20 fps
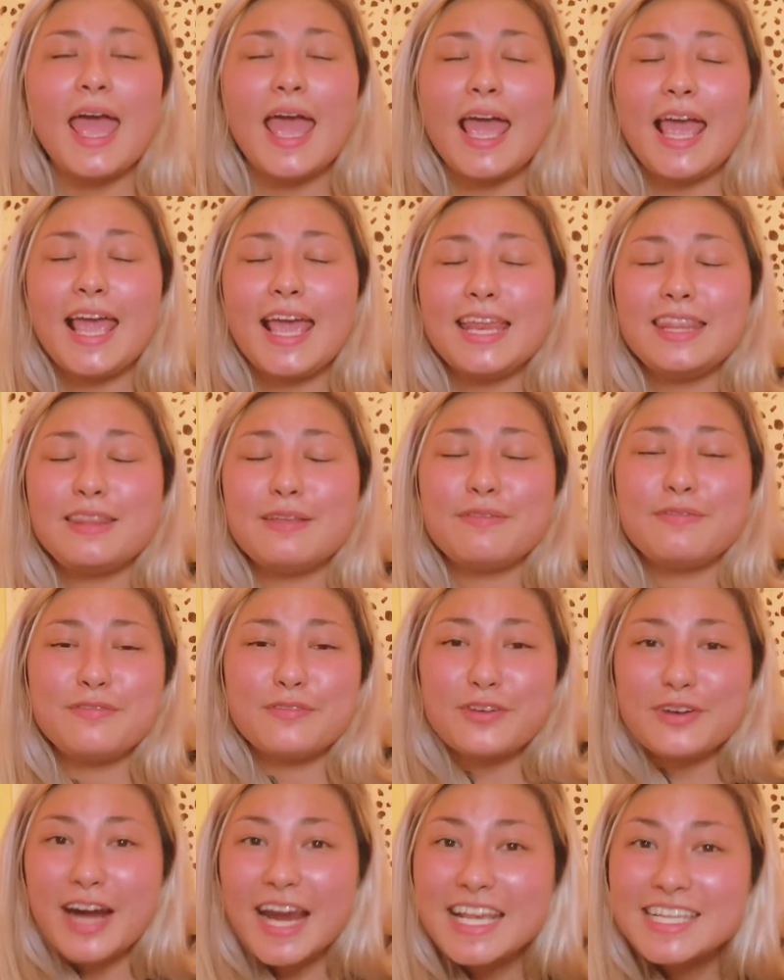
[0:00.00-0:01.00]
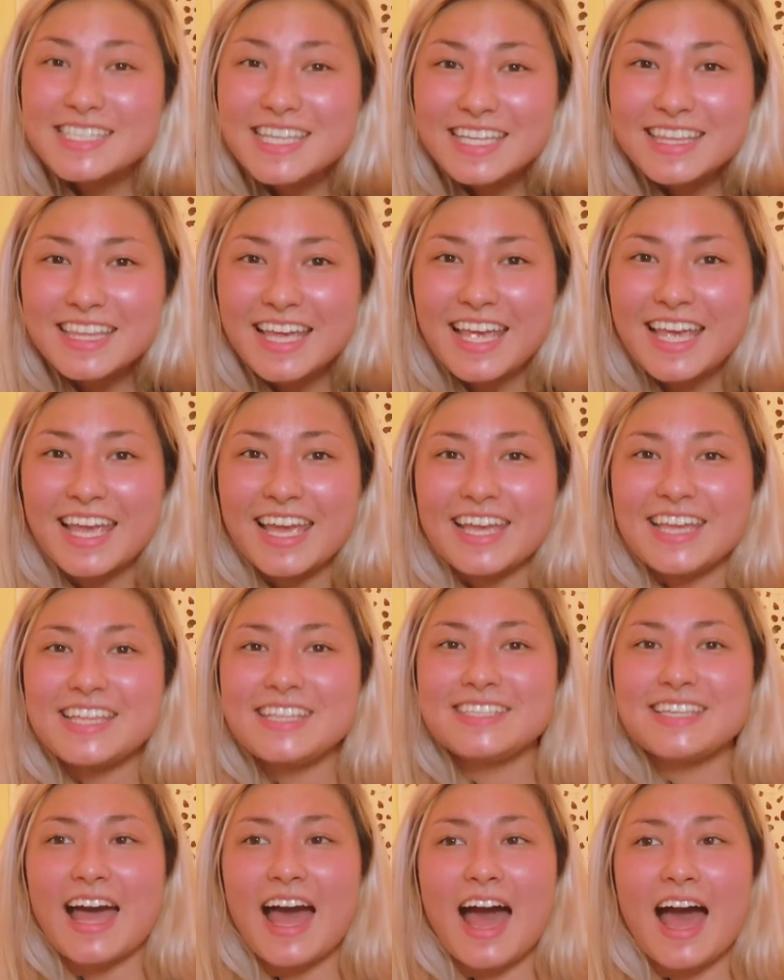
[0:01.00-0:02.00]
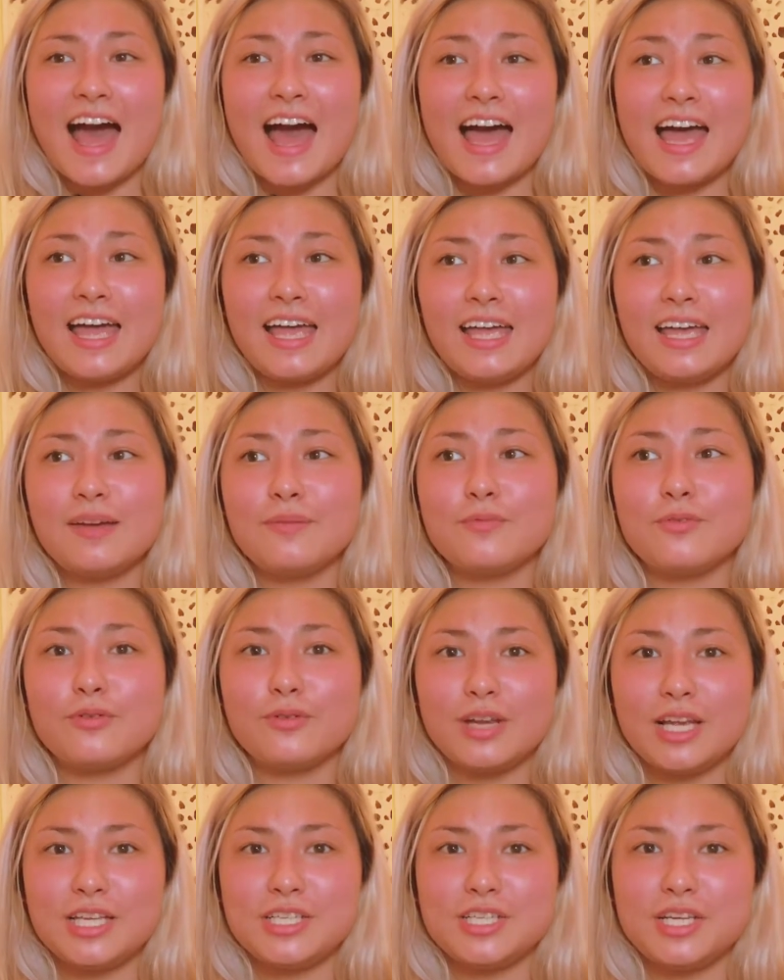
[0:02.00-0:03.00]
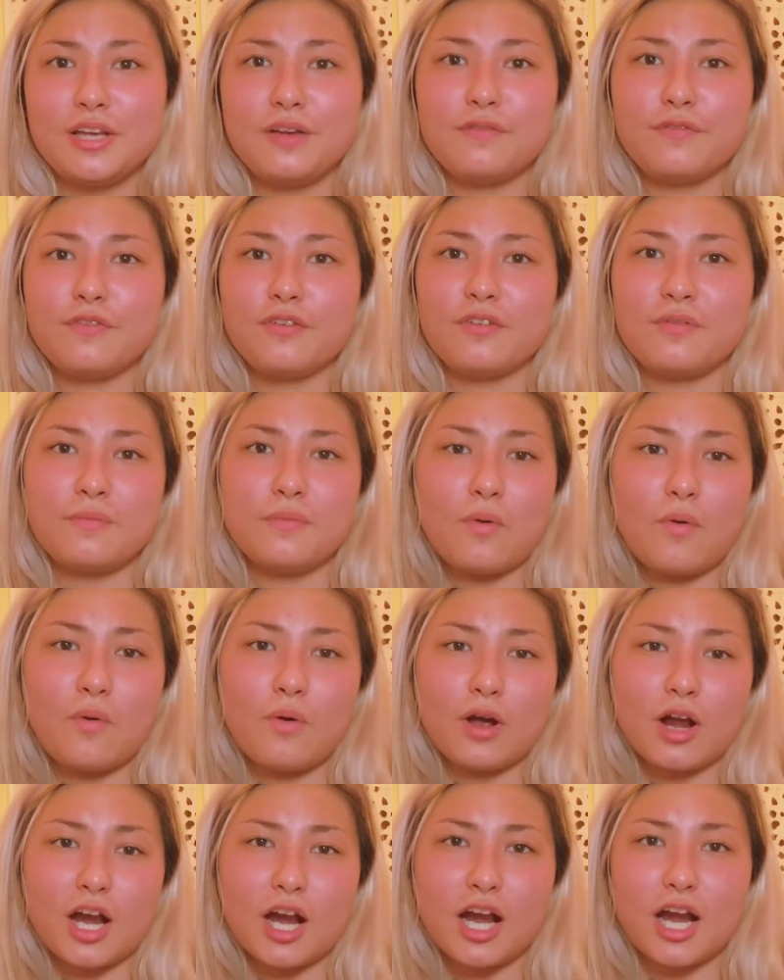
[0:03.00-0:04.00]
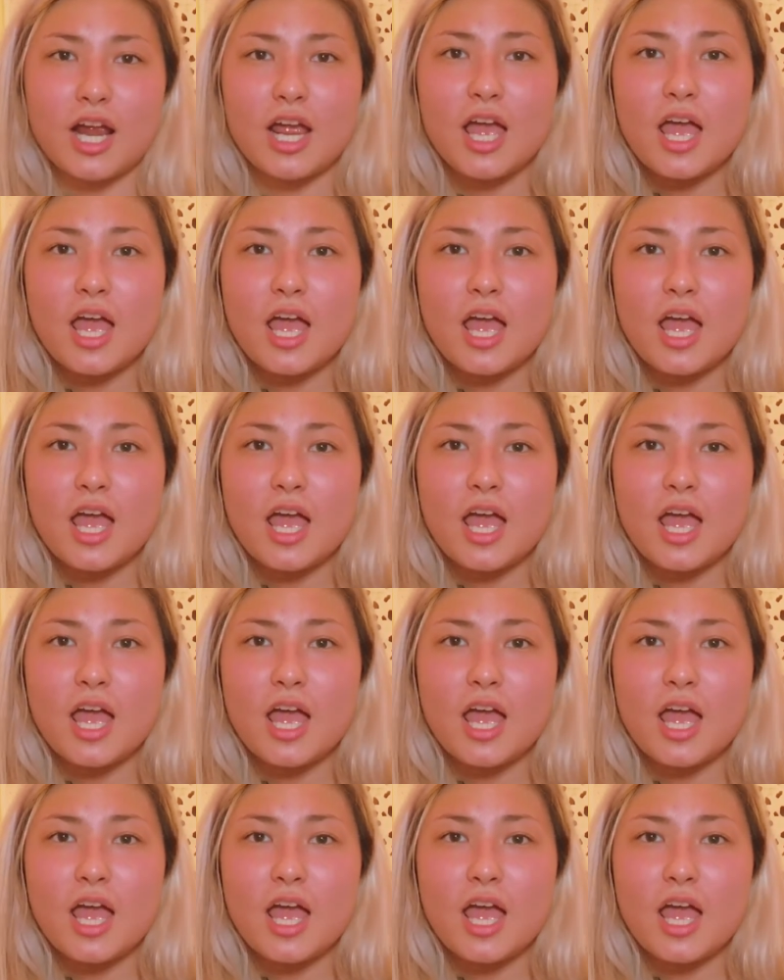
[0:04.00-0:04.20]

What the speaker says: And the crazy thing is, I am reaching for more